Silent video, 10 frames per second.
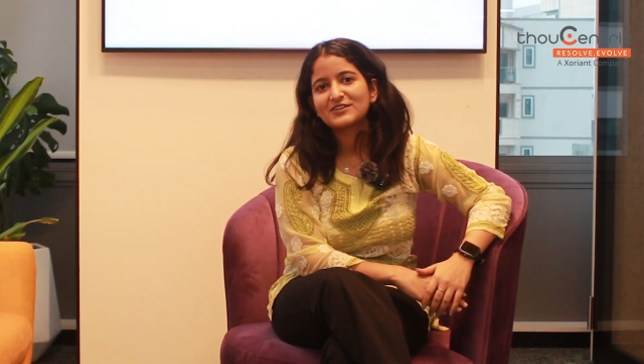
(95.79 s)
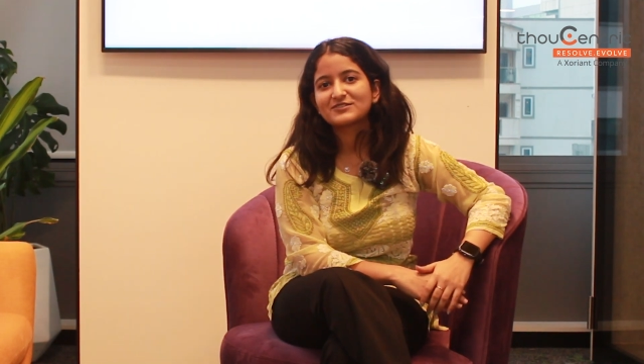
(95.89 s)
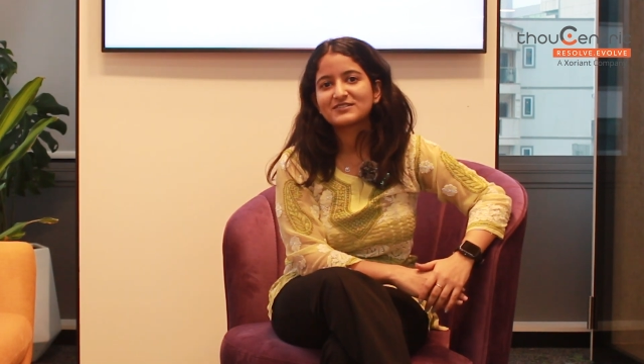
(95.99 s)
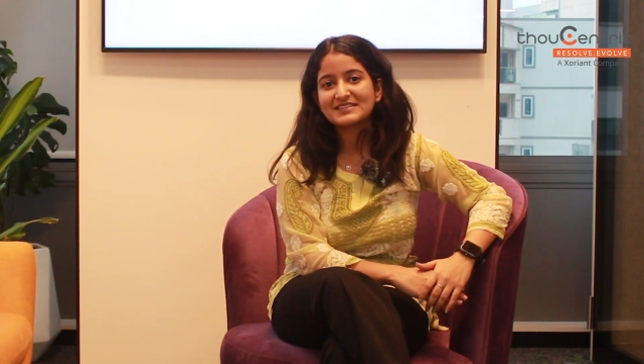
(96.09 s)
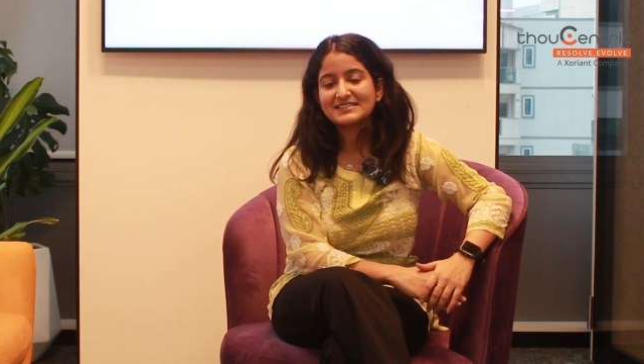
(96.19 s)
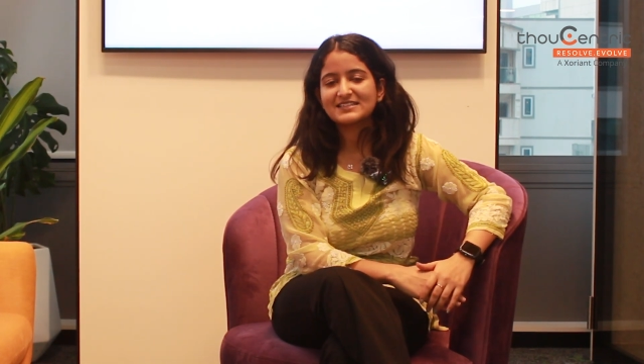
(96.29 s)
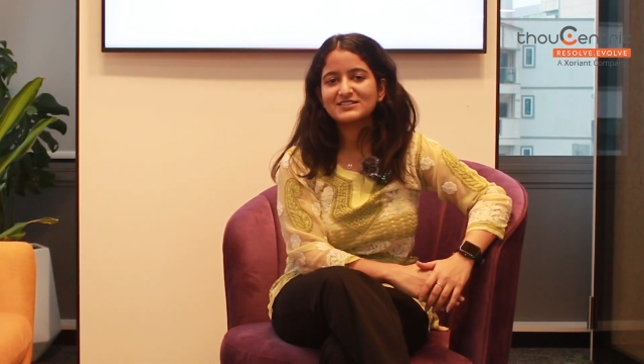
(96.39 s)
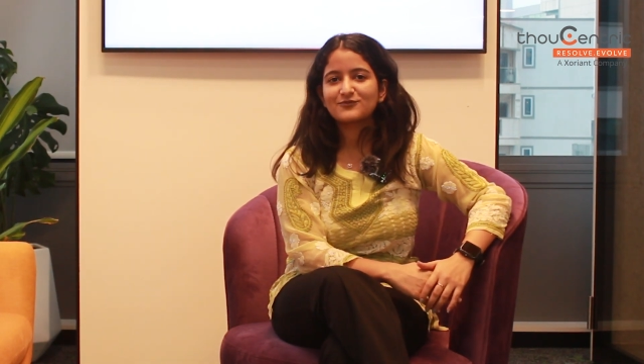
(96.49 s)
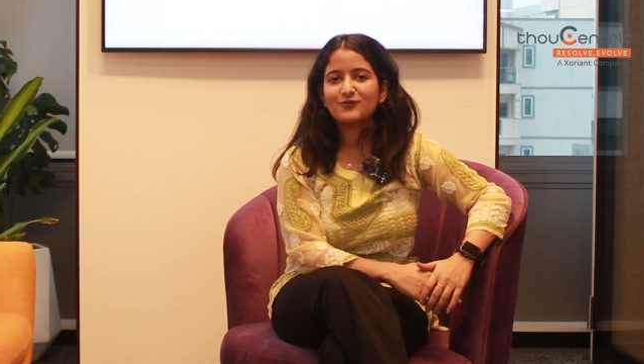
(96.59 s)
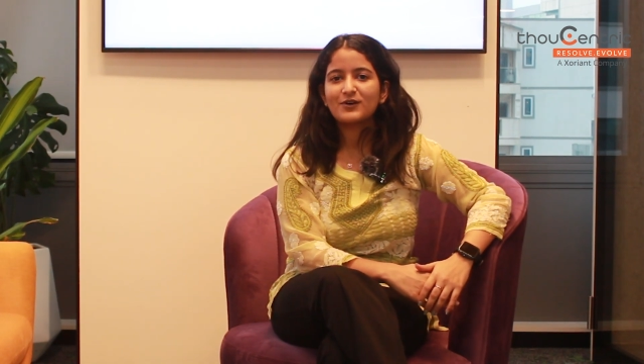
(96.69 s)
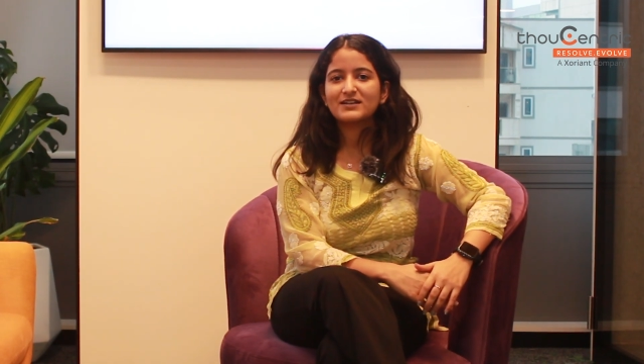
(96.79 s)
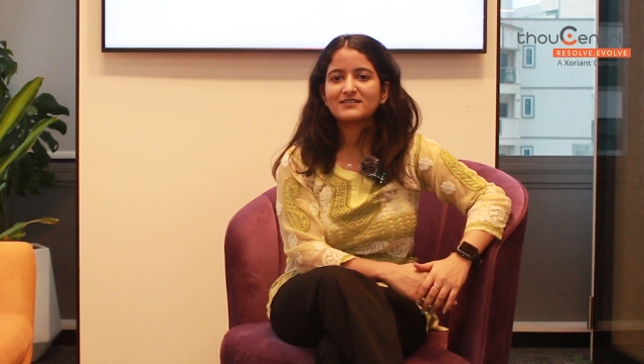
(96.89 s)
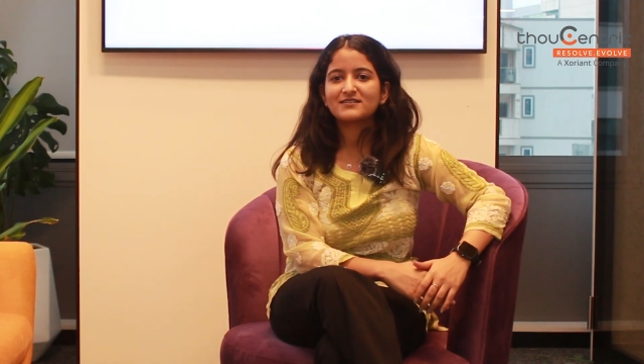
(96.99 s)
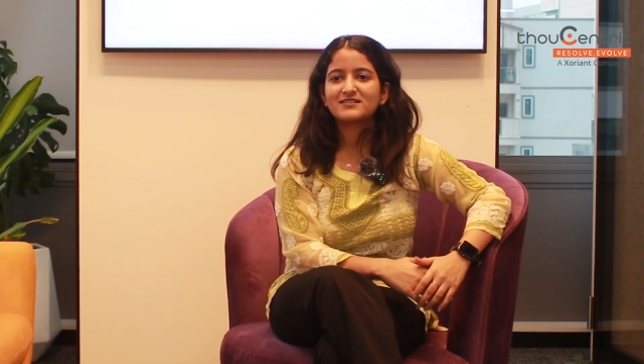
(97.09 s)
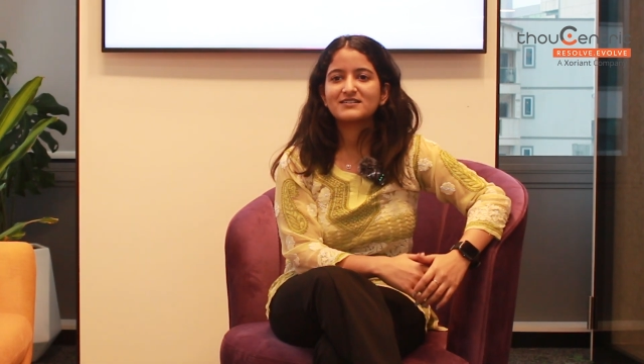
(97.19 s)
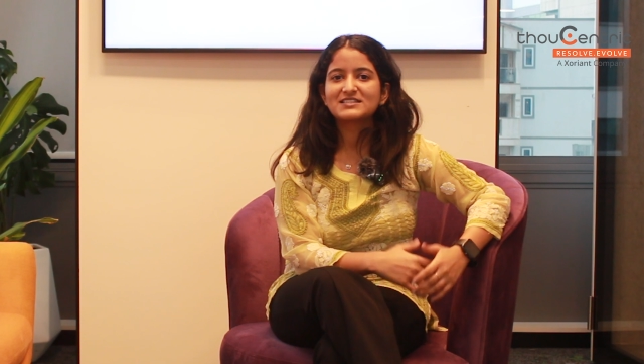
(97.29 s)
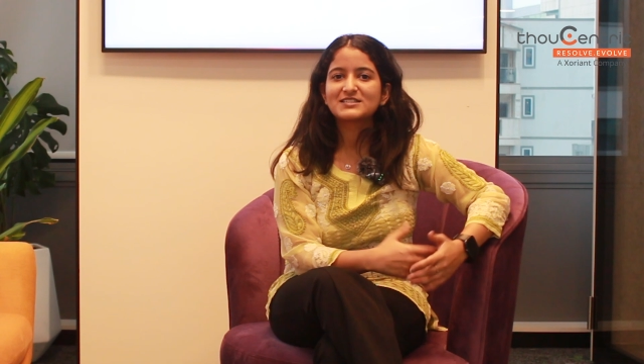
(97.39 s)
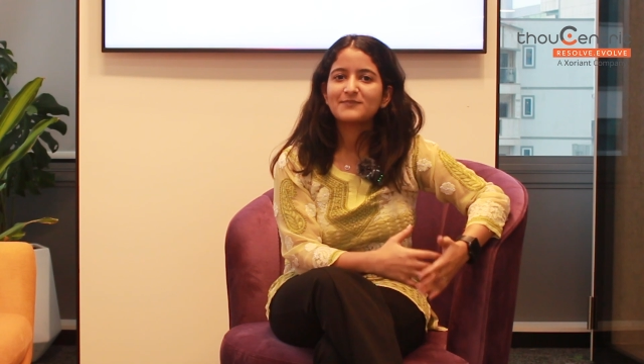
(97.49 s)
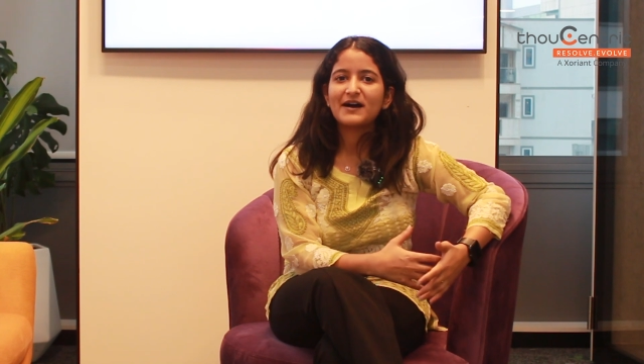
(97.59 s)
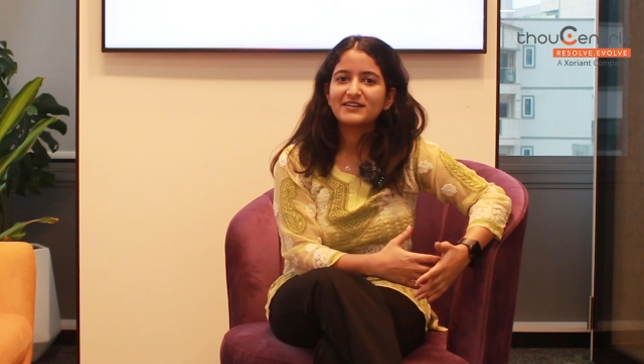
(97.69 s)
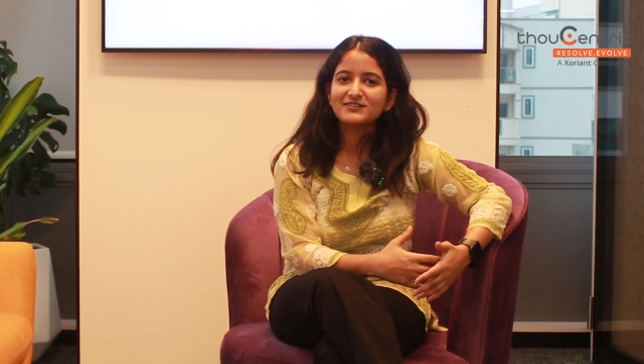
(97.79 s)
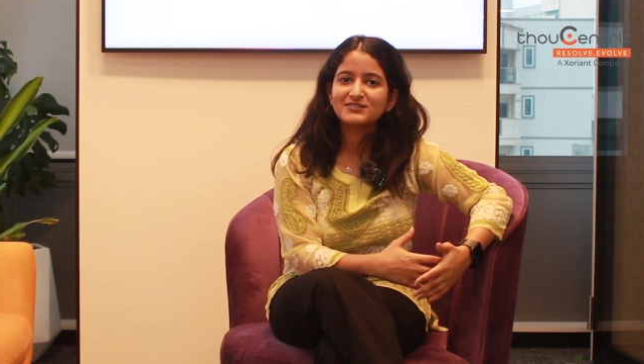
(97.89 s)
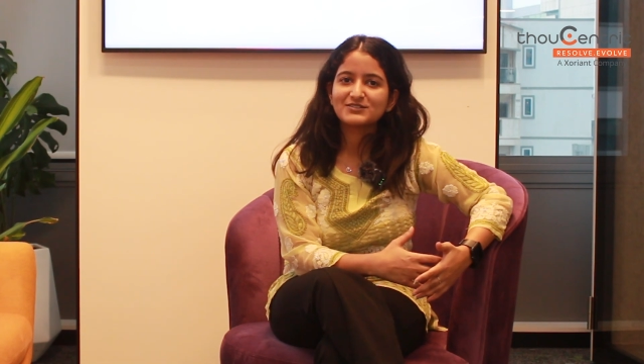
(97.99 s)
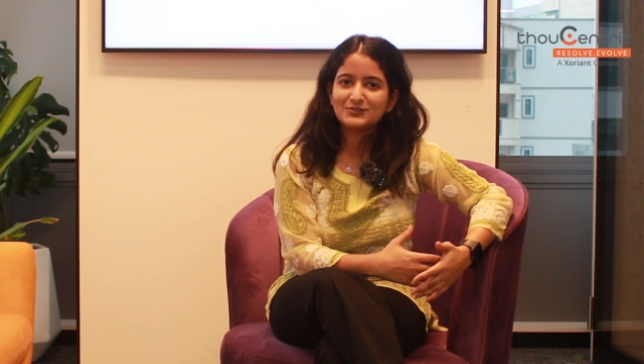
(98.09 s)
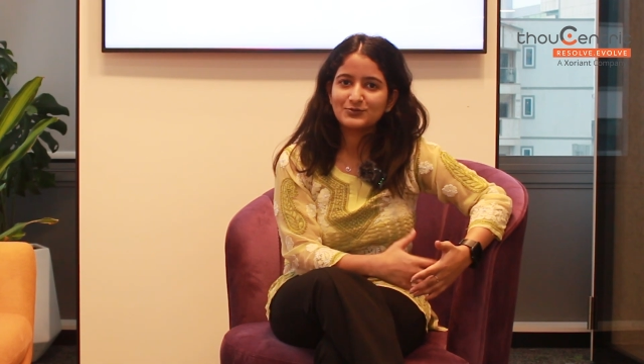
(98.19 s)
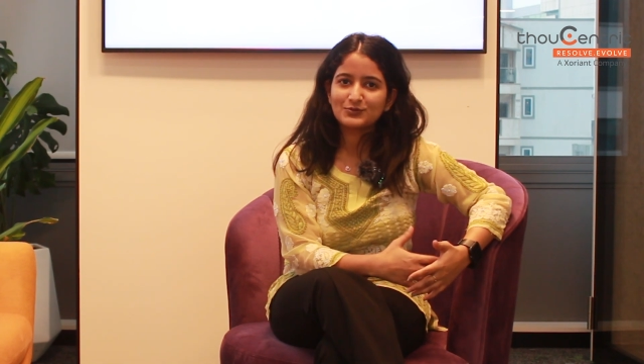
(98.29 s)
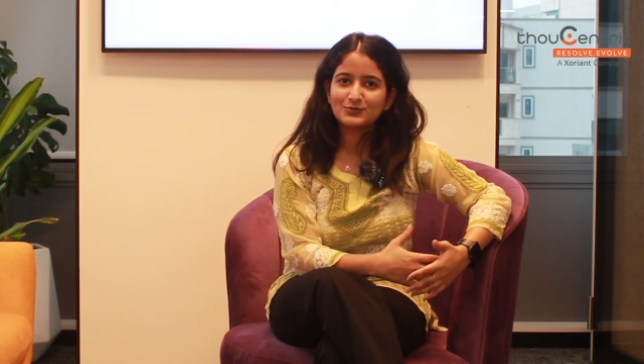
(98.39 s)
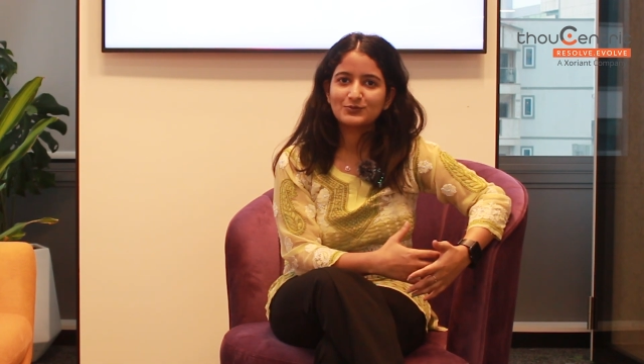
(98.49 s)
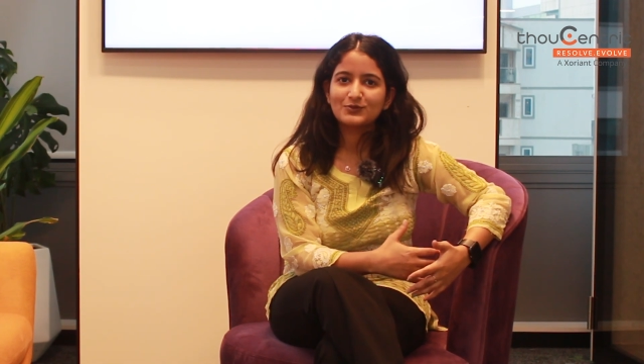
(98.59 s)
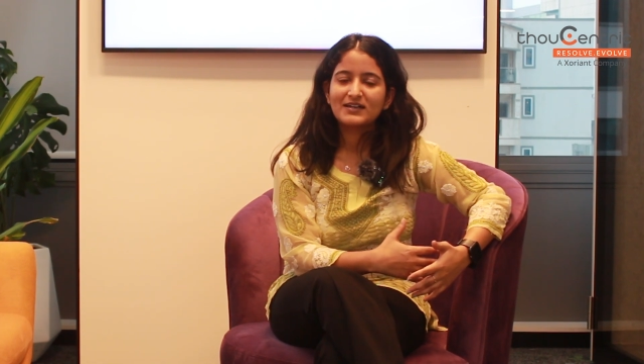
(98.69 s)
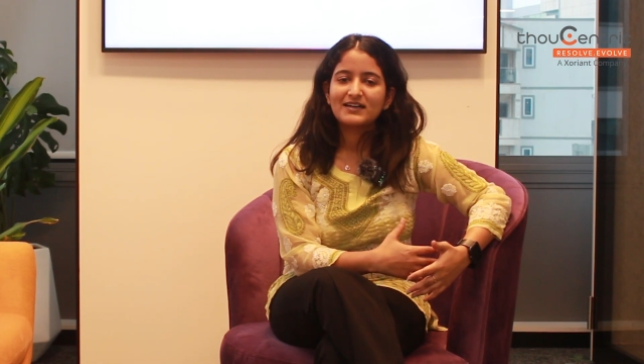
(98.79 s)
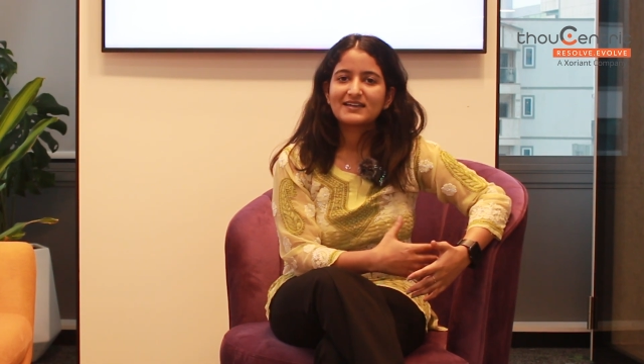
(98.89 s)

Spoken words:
So this is what inspires you to